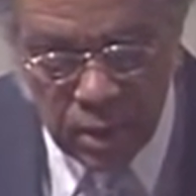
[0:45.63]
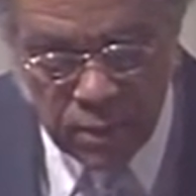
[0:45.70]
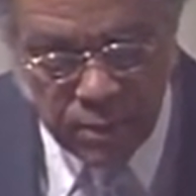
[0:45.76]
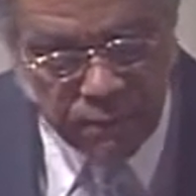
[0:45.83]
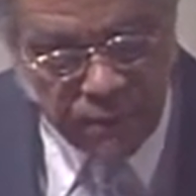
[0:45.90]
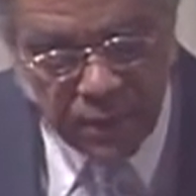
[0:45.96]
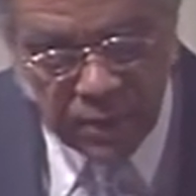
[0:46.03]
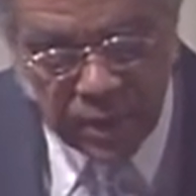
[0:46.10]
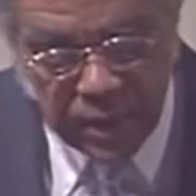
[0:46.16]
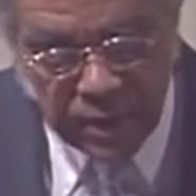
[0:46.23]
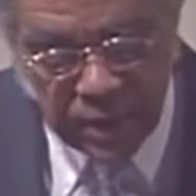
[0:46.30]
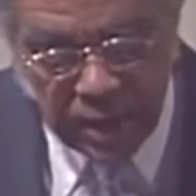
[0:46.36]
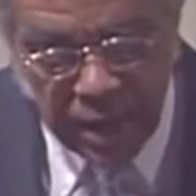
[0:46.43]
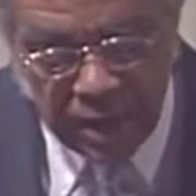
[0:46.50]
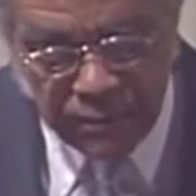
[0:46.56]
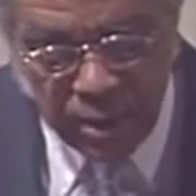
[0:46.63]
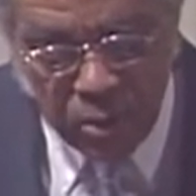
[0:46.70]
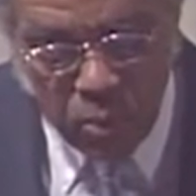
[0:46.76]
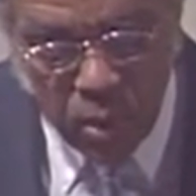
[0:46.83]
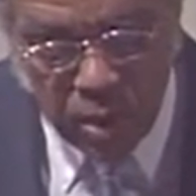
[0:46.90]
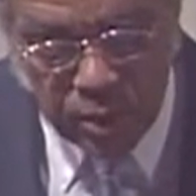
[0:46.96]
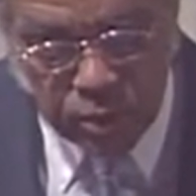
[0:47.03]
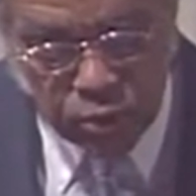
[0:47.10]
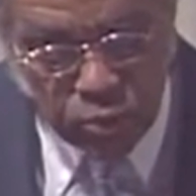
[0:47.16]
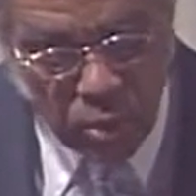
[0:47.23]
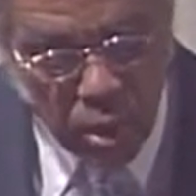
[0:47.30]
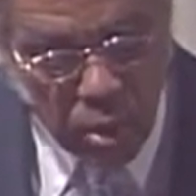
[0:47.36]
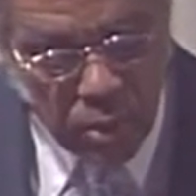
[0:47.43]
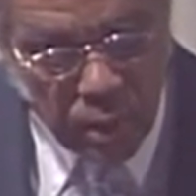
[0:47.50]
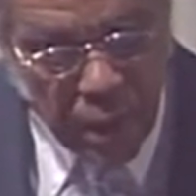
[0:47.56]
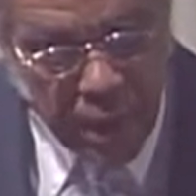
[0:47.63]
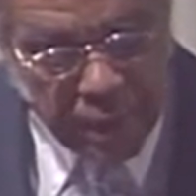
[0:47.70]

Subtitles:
the feeling that everyone is wrong